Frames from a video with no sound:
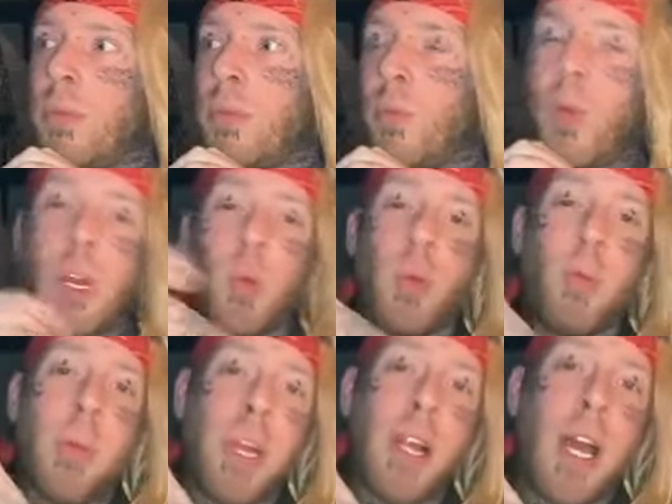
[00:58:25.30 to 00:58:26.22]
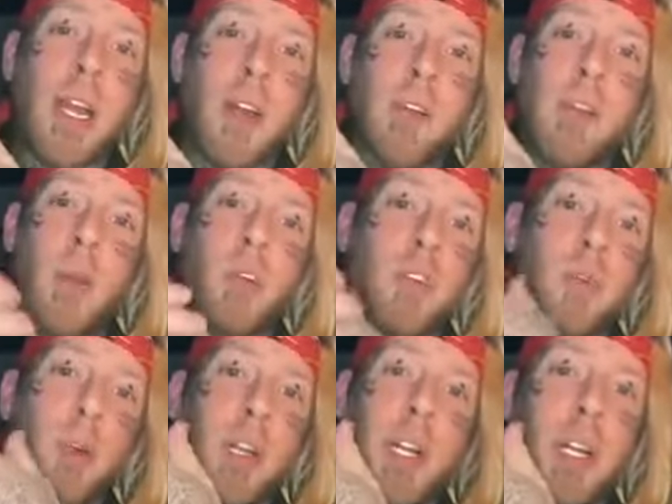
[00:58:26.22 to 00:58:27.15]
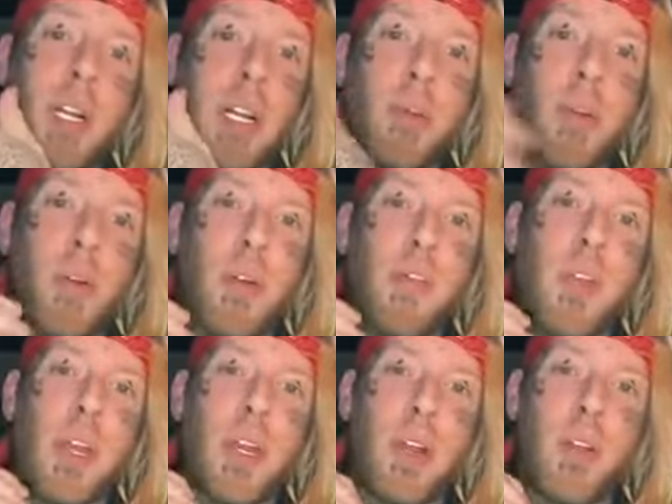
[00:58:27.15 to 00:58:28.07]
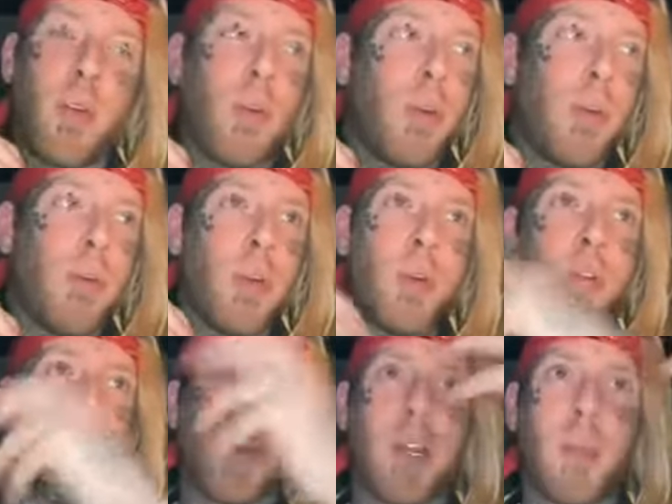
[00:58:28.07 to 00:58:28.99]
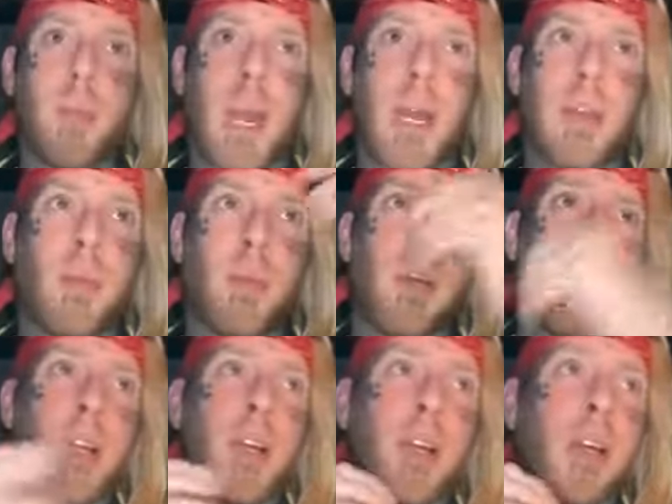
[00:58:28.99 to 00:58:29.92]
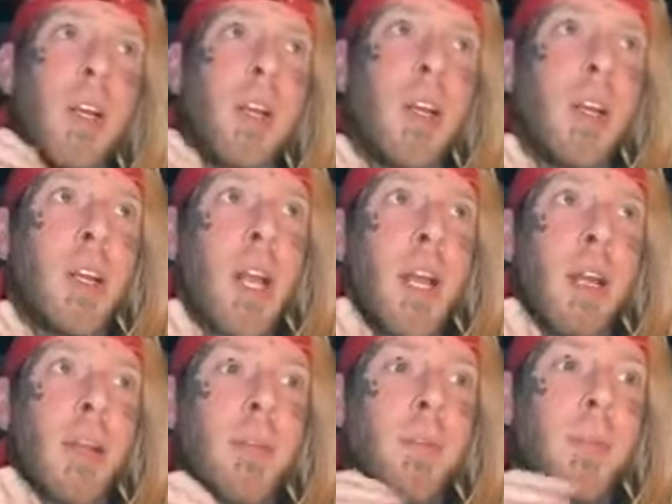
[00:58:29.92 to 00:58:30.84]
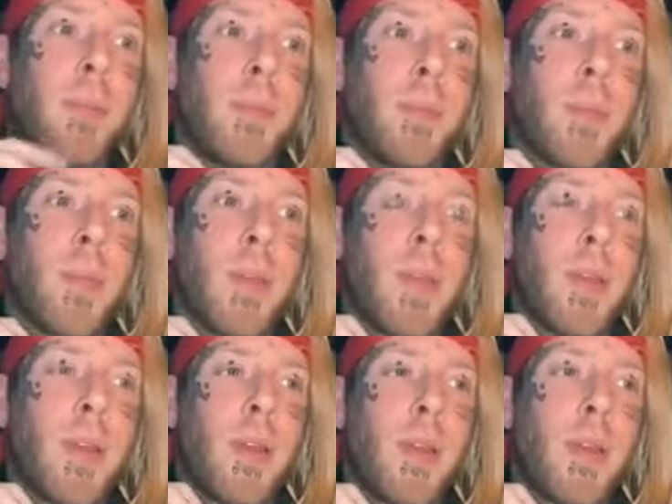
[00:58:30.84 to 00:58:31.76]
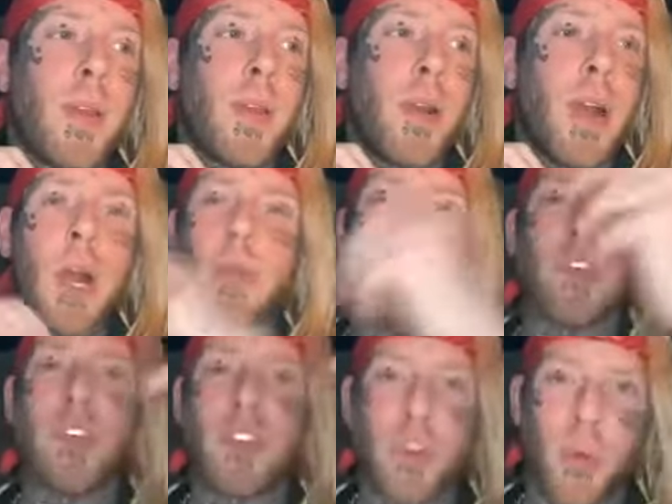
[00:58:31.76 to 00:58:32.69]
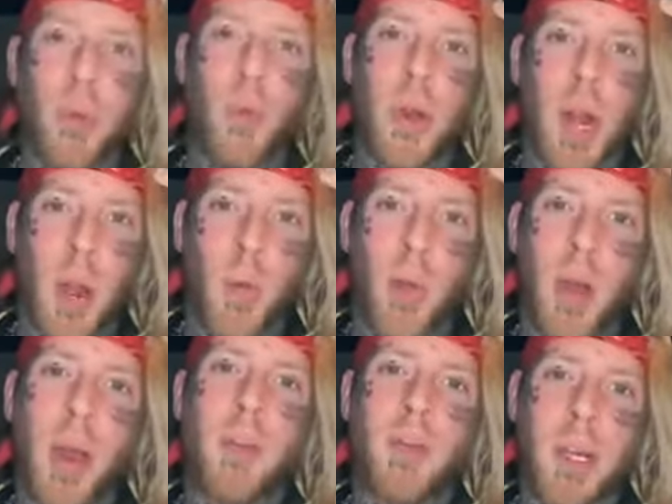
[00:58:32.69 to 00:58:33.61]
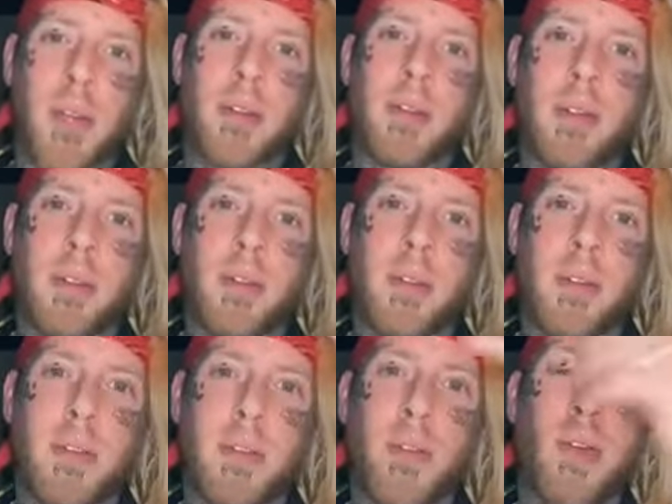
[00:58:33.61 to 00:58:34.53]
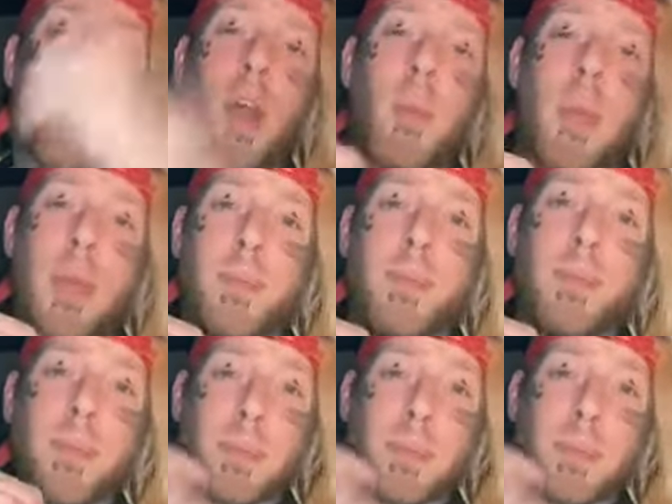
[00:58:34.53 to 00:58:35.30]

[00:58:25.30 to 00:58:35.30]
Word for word: what it would be like if I was politically motivated or motivated by the media. Like, I'm just doing what I want, man. You know what I mean?